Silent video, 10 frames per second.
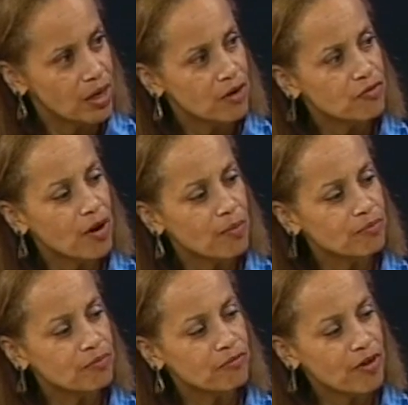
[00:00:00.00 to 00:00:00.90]

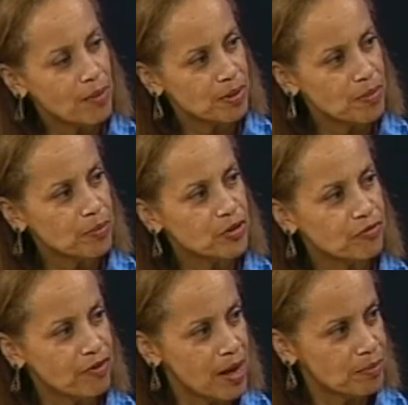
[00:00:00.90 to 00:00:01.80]
from family member to
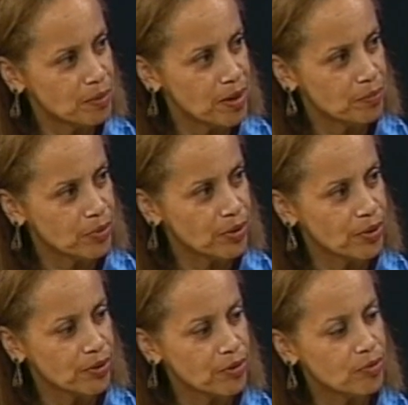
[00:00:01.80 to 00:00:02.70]
family
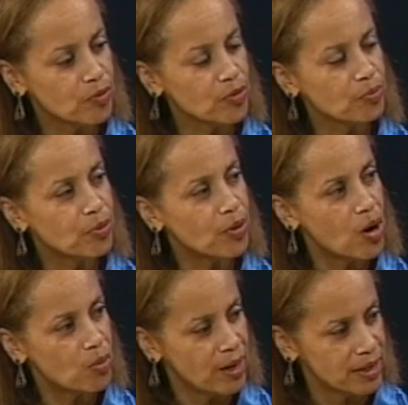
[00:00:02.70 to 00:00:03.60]
member through the
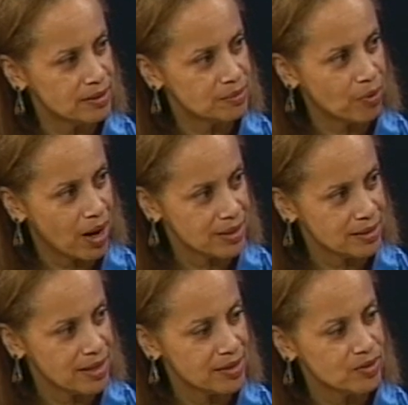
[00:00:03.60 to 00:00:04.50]
probate
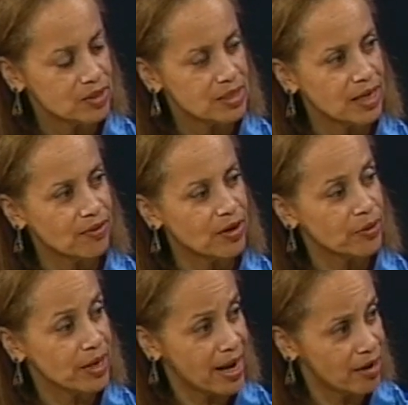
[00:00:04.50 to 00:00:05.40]
process, say they're
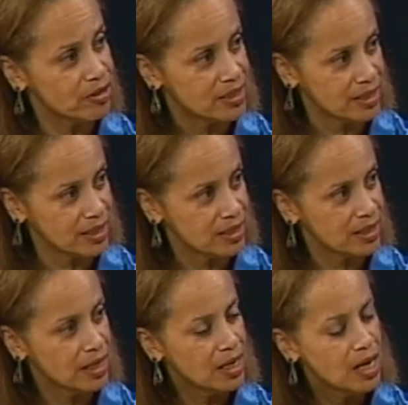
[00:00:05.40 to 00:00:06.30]
inherited,
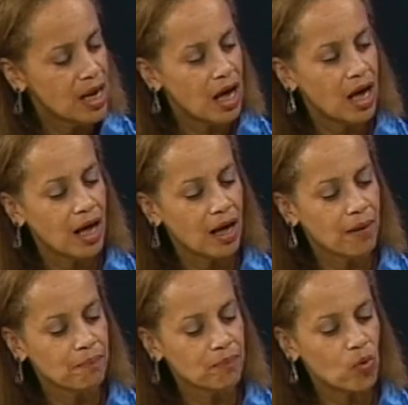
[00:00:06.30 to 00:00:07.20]

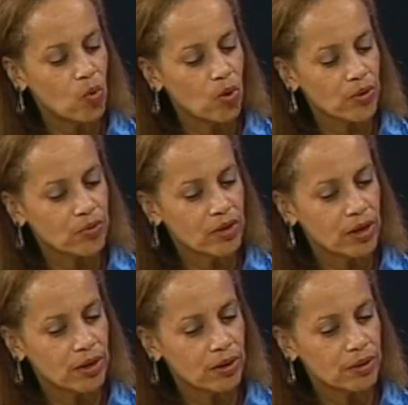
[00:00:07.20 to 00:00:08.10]
or
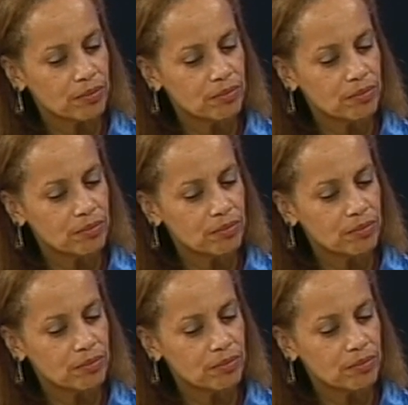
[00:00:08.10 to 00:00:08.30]
they're